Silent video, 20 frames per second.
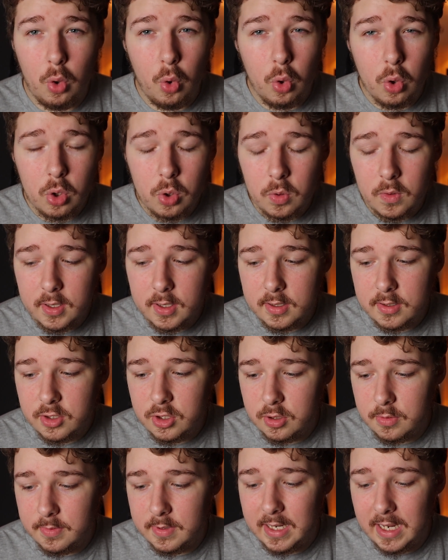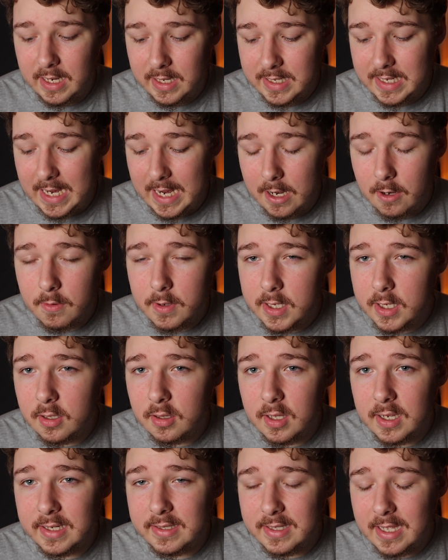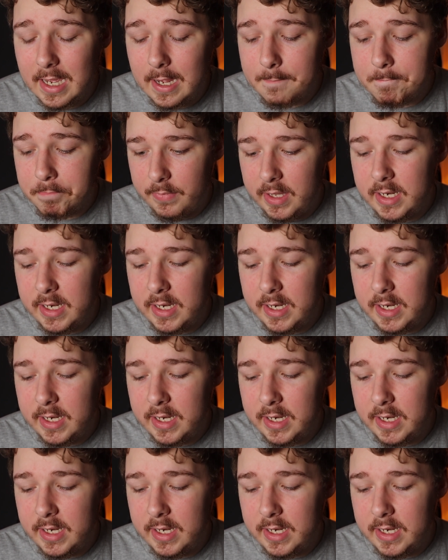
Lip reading: awkward to be carrying it like that.